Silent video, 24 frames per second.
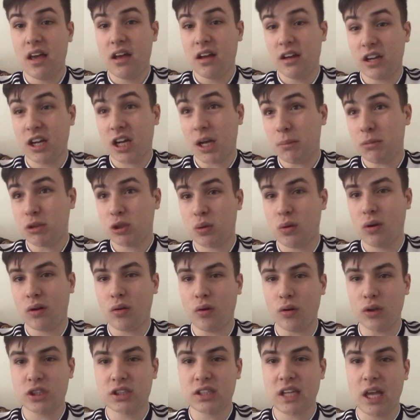And come 2
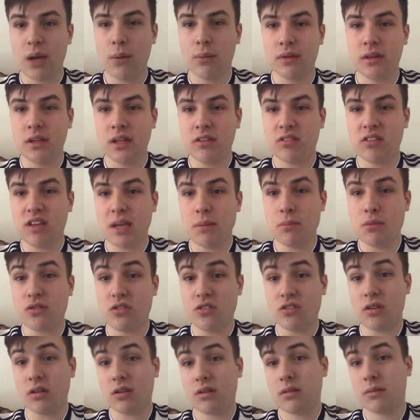o'clock today, when the team is
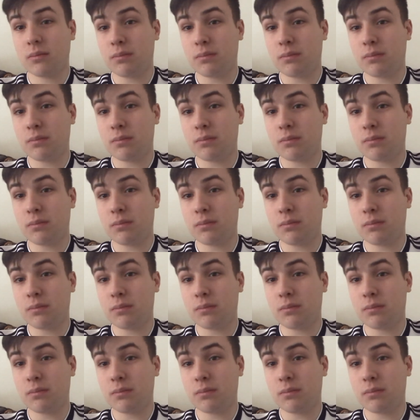just